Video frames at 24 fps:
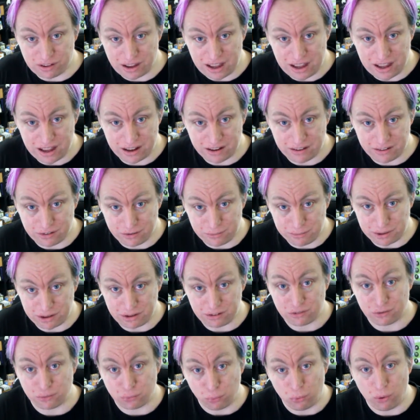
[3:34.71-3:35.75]
hand to be
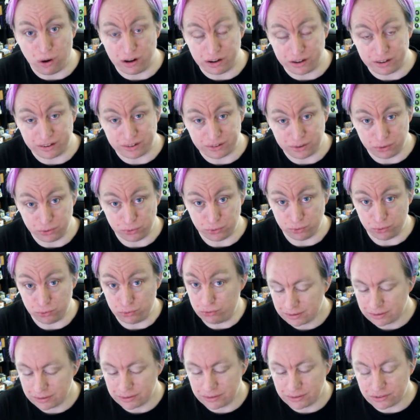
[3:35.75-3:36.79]
swung
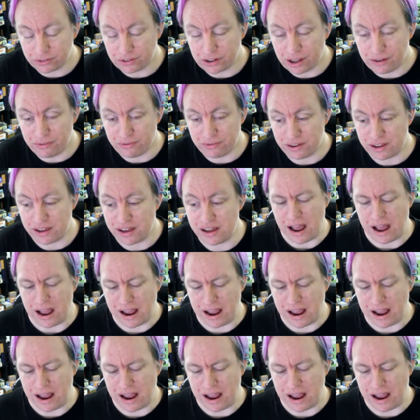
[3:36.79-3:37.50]
to safety,